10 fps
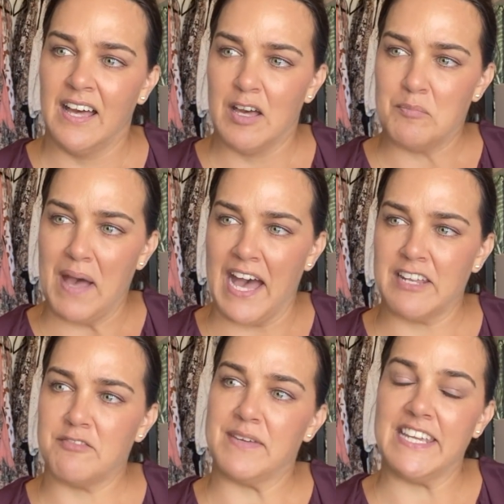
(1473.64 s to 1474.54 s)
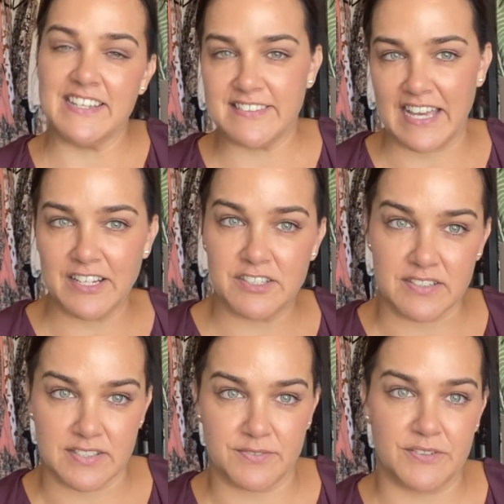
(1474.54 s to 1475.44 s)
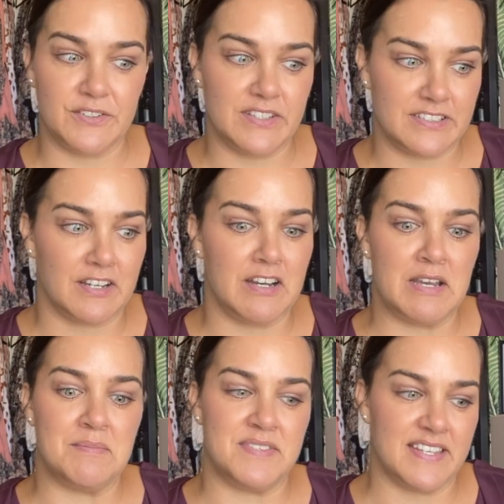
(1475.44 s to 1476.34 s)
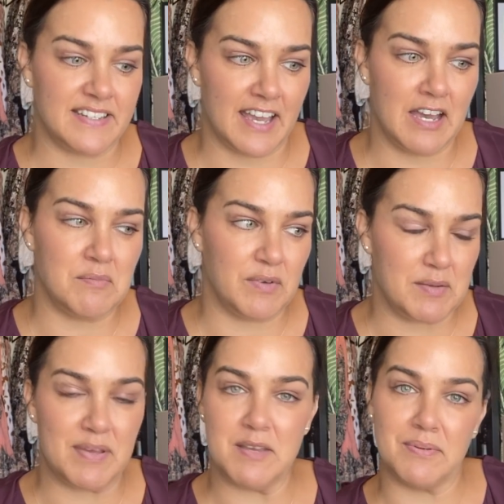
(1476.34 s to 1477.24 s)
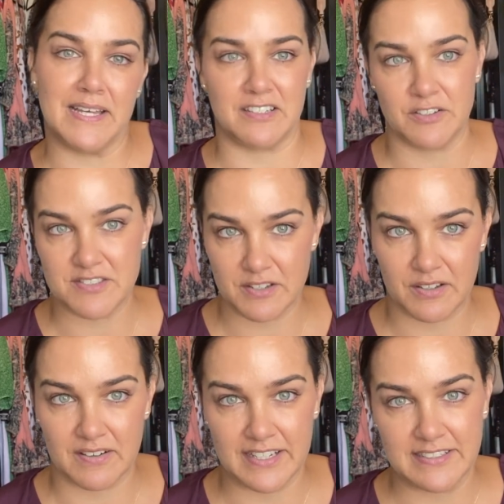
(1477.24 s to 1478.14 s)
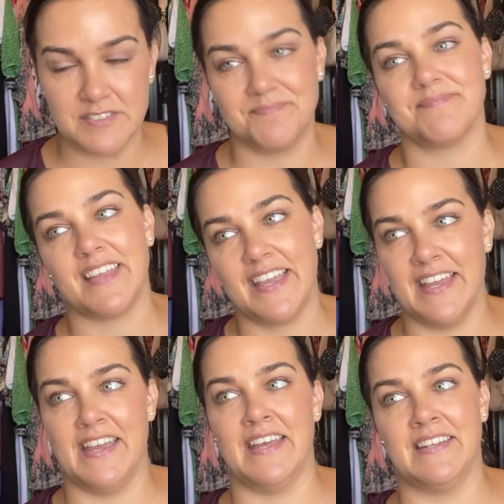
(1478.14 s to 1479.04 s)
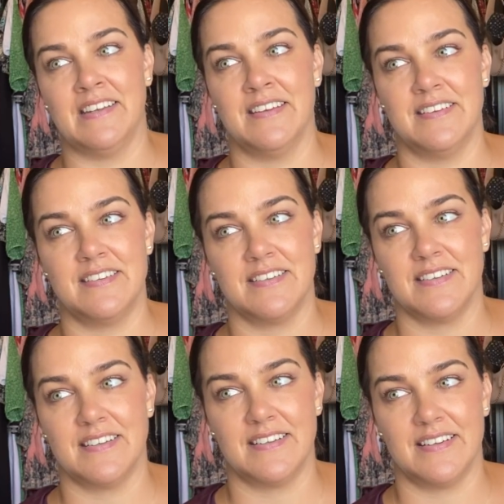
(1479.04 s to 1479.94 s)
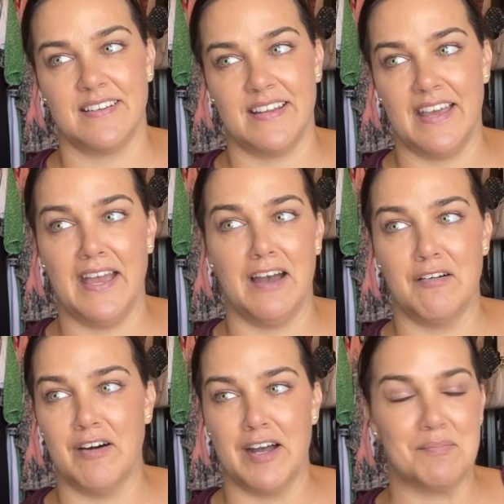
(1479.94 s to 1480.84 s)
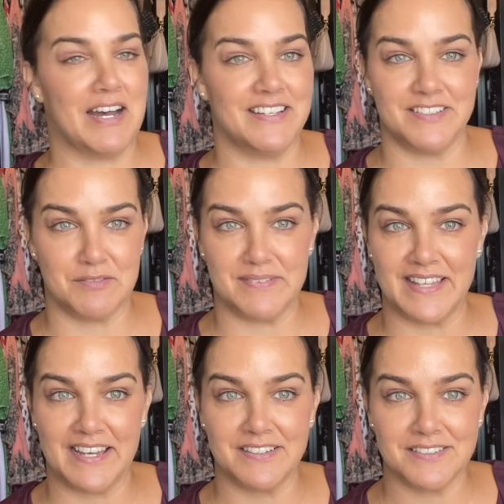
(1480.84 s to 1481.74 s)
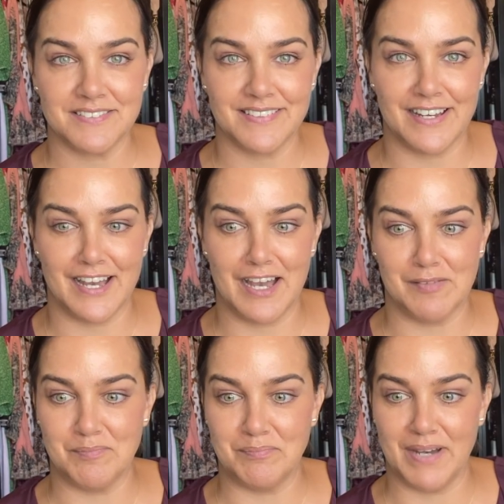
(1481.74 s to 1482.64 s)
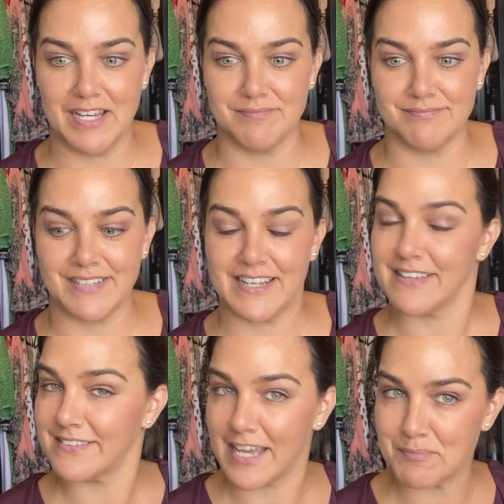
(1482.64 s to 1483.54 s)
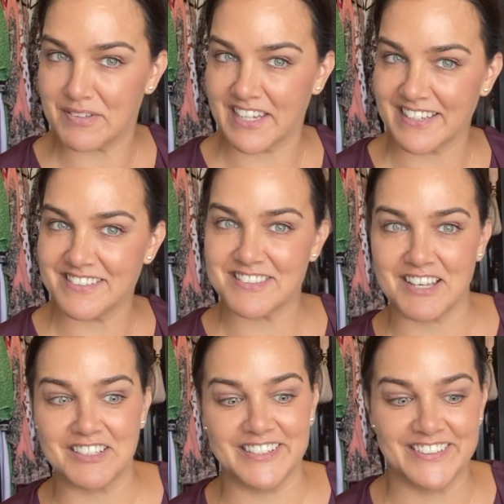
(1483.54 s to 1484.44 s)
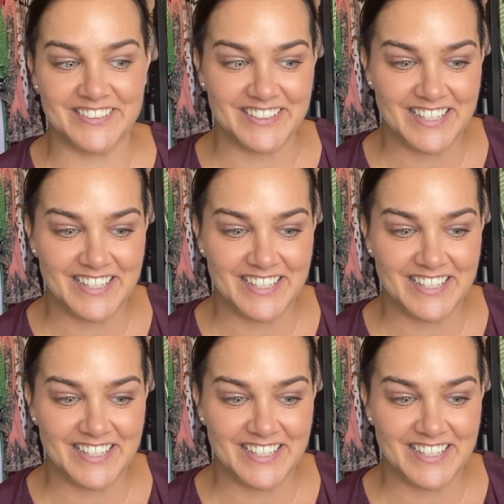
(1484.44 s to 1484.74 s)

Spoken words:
part of me is anxious for the times that come where people are not so kind and how I might deal with that. But that hasn't happened yet. So,